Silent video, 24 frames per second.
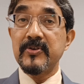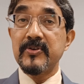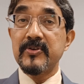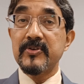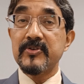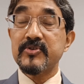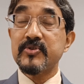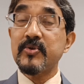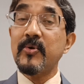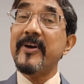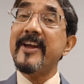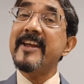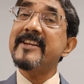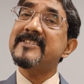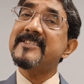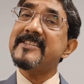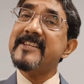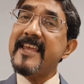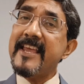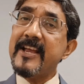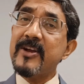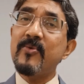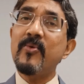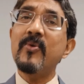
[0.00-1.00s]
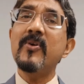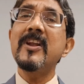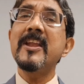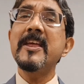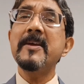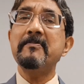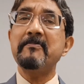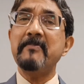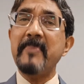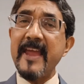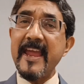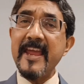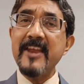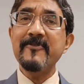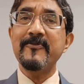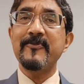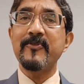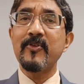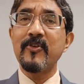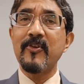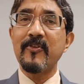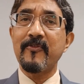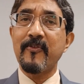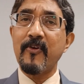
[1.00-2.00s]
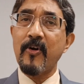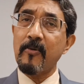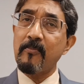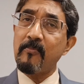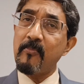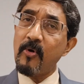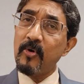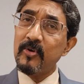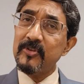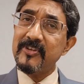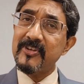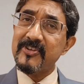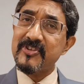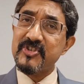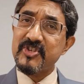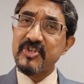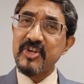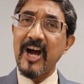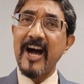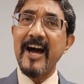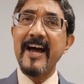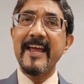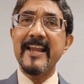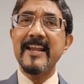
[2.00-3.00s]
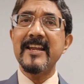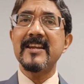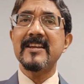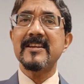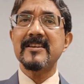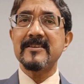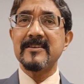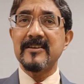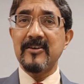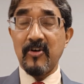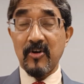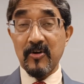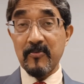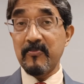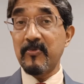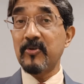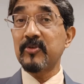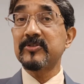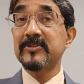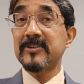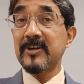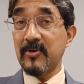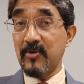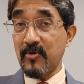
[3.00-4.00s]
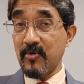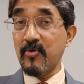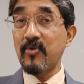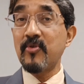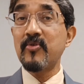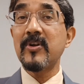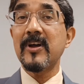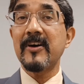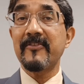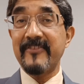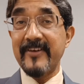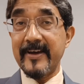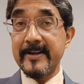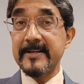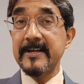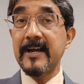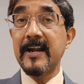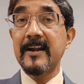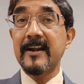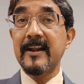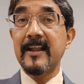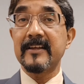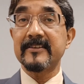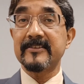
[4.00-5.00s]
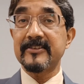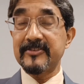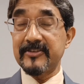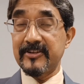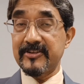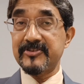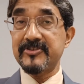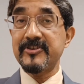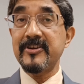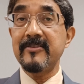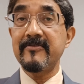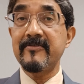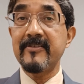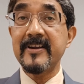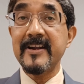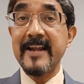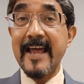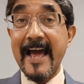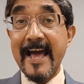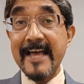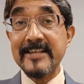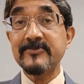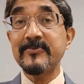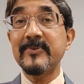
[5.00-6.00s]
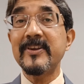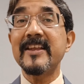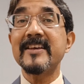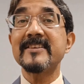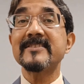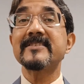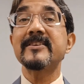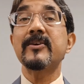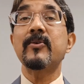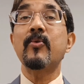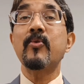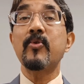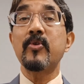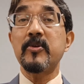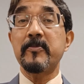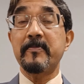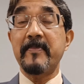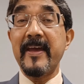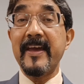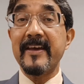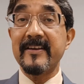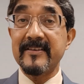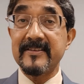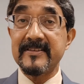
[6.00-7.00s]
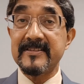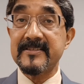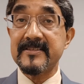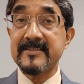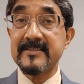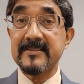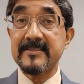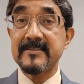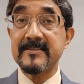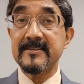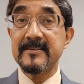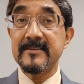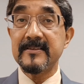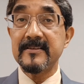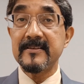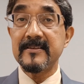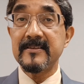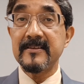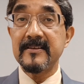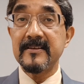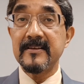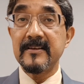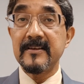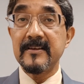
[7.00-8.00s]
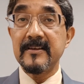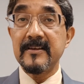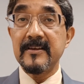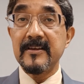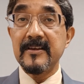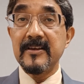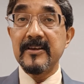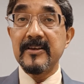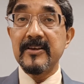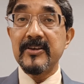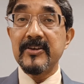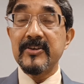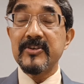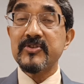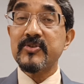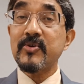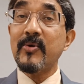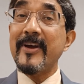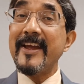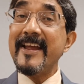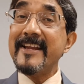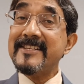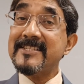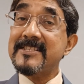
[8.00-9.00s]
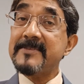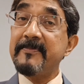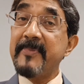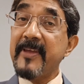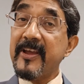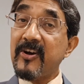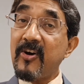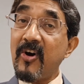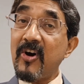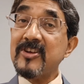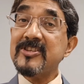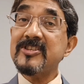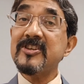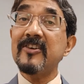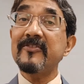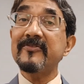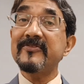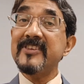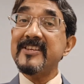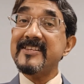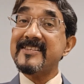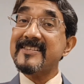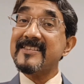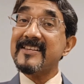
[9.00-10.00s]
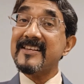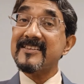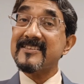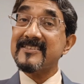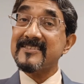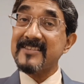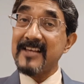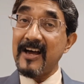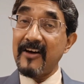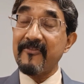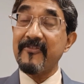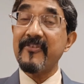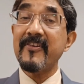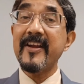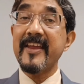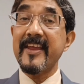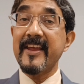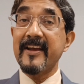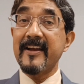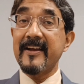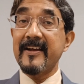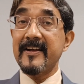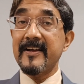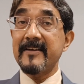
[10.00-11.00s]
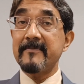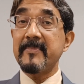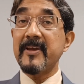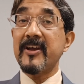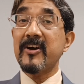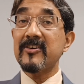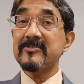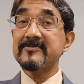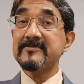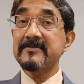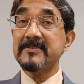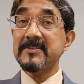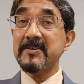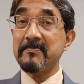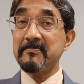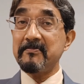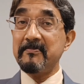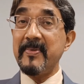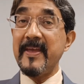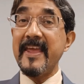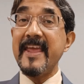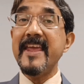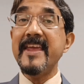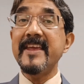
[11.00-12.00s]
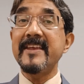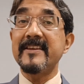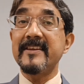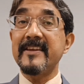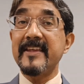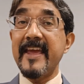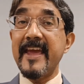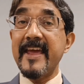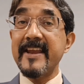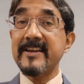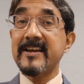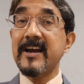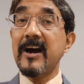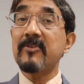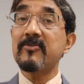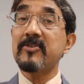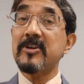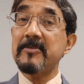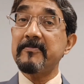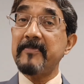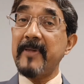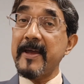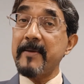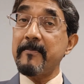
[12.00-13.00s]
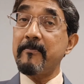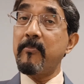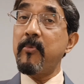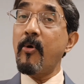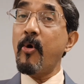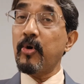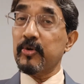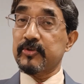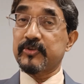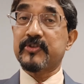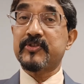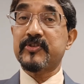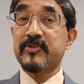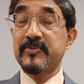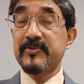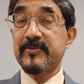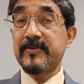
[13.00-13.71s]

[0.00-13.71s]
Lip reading: So it's equally painful for both the child or both the grown up adult, rather the children, as well as the old parents. So it's because of this suffering, because of the pain encountered by both